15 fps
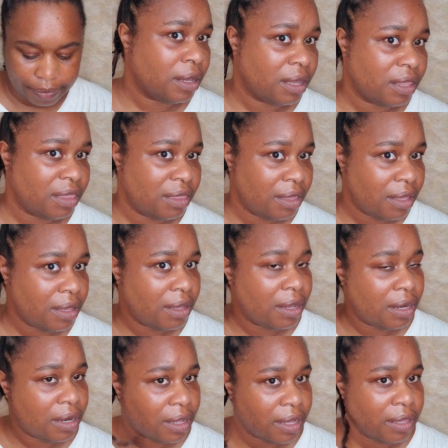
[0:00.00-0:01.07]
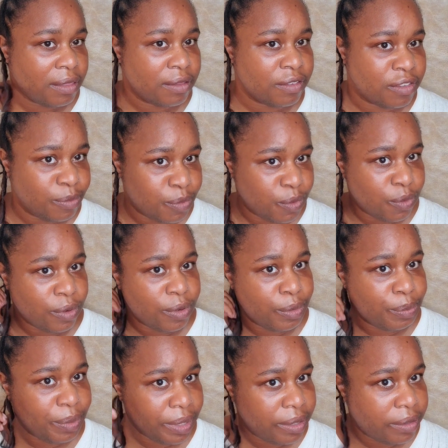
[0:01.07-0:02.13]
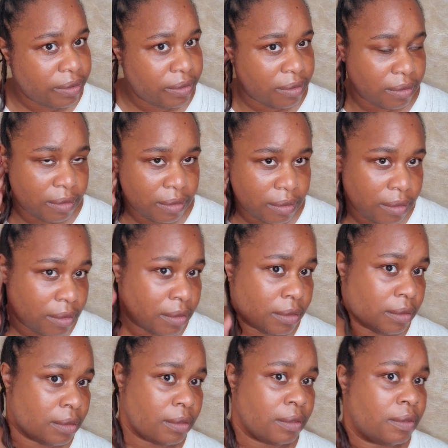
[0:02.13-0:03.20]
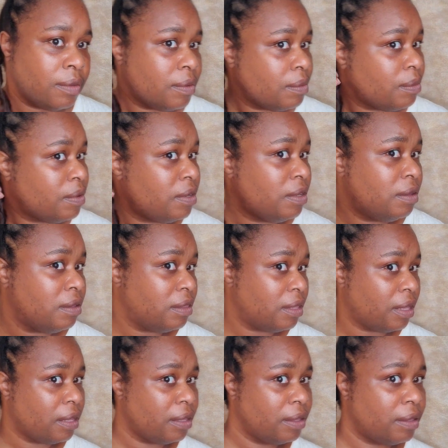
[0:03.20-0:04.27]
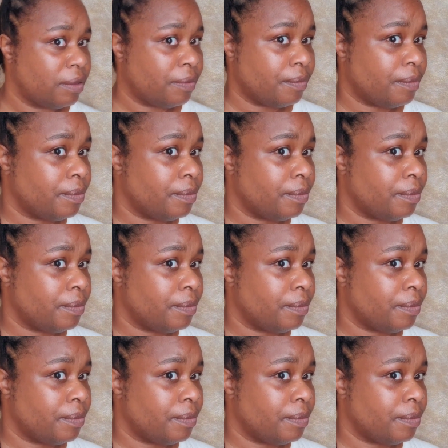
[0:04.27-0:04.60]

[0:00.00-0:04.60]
I think I like the smaller bits. What do you think?